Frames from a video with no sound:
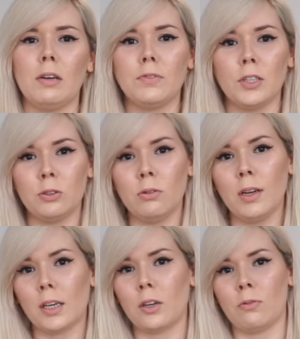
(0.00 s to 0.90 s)
if they do
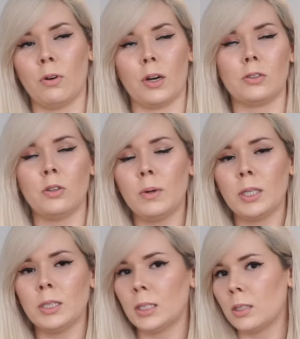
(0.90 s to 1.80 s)
like your work,
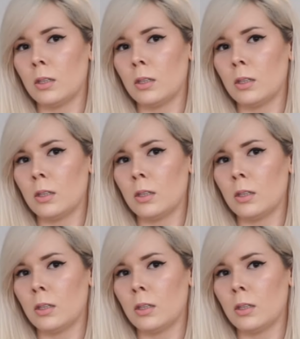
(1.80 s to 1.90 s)
nobody says